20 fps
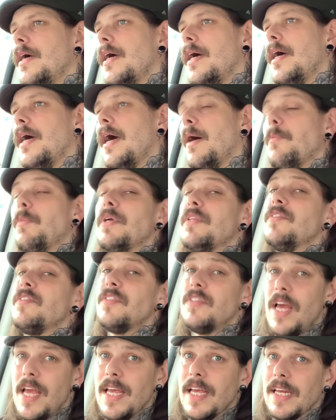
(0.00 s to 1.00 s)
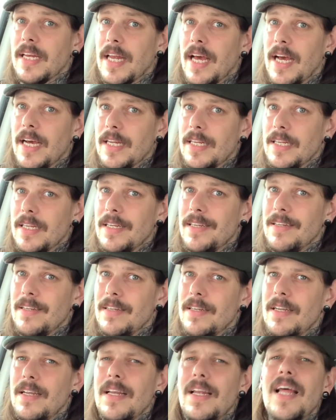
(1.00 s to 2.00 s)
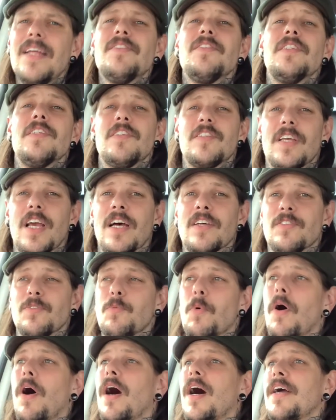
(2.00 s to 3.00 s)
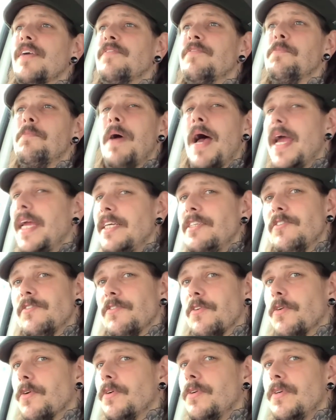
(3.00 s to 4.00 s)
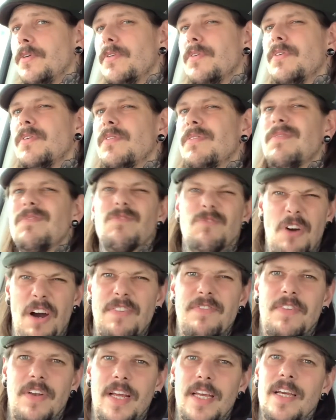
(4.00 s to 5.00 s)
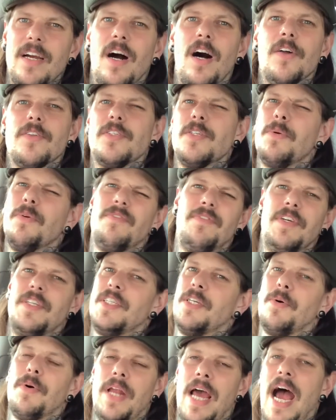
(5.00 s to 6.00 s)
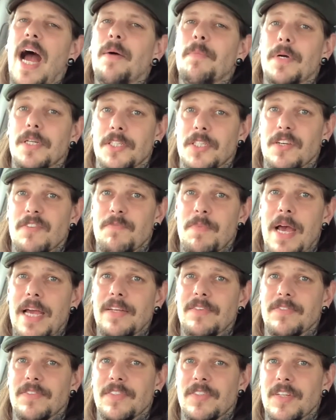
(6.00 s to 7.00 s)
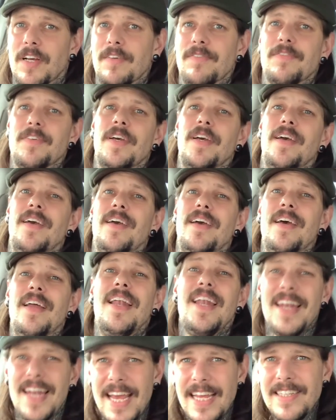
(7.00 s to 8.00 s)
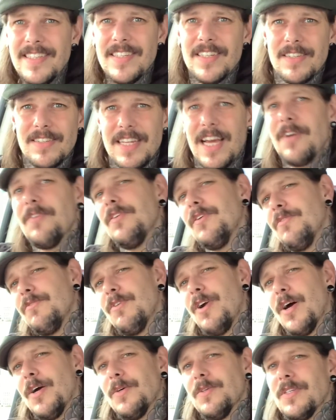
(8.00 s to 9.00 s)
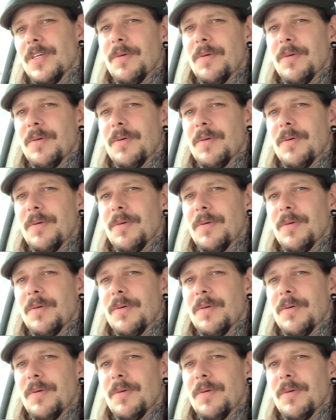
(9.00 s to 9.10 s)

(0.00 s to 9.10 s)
And with saying that, let's discuss what I've paid for, roughly. I'll do a video on how much I've paid for stuff later down the road.